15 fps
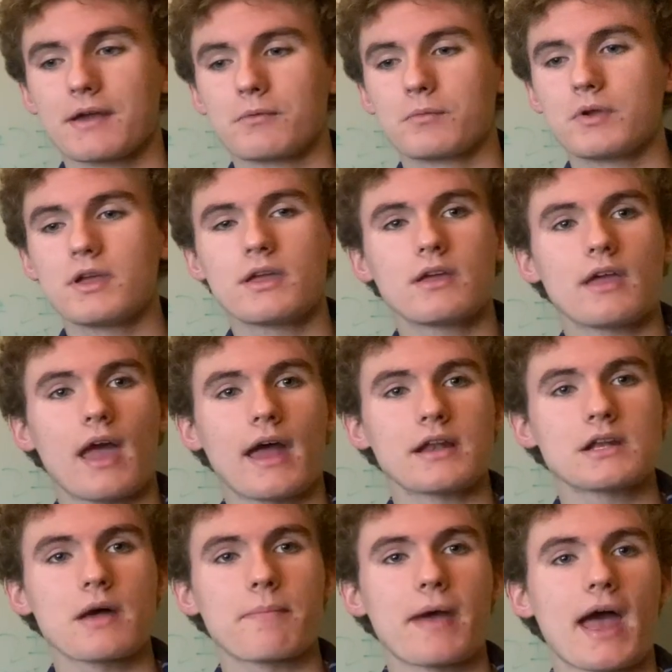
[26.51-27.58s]
we
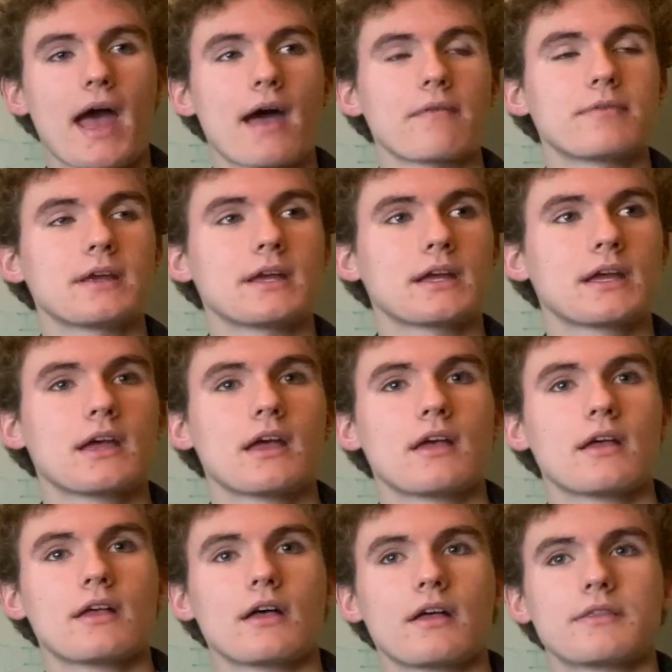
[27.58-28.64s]
end up having
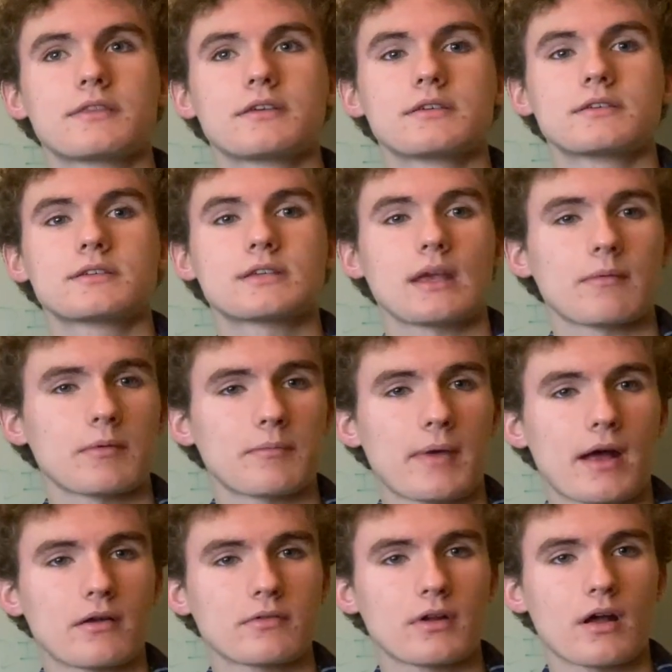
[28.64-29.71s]
the same
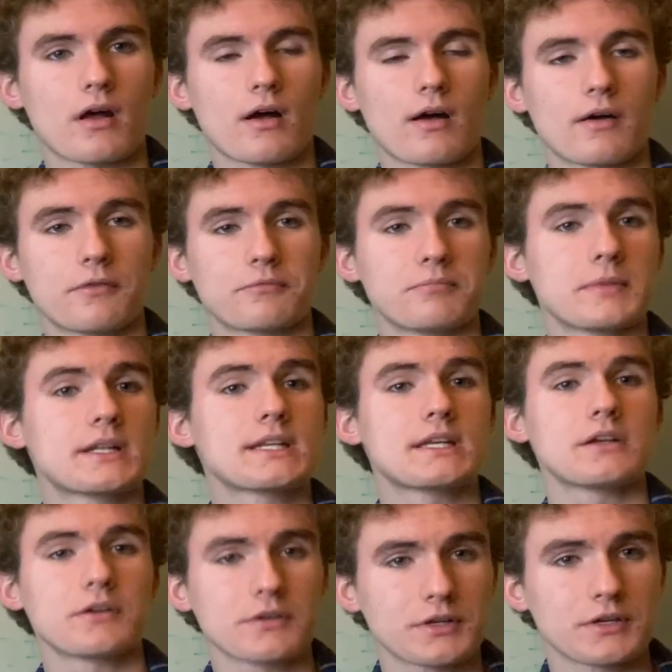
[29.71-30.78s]
amount of
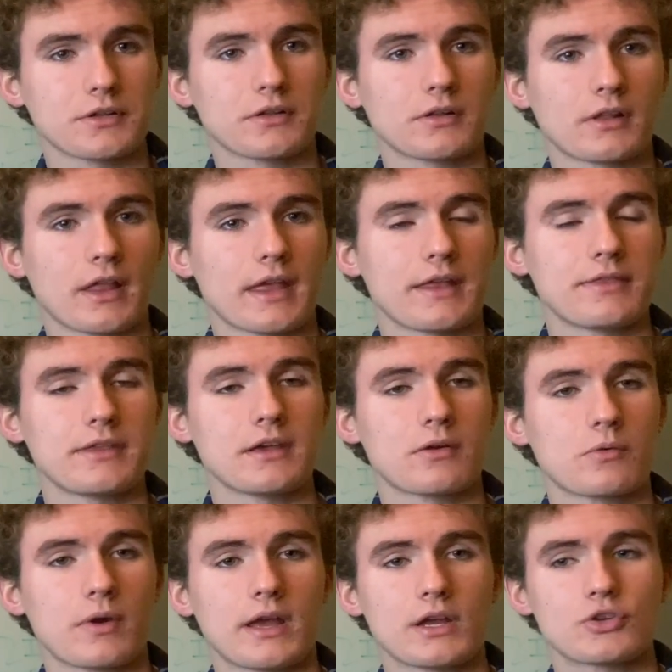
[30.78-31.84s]
material in the
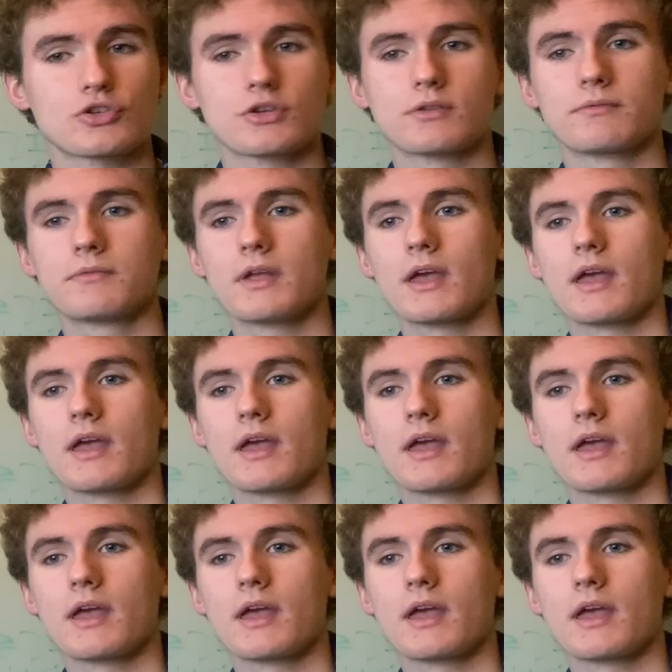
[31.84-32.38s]
equation,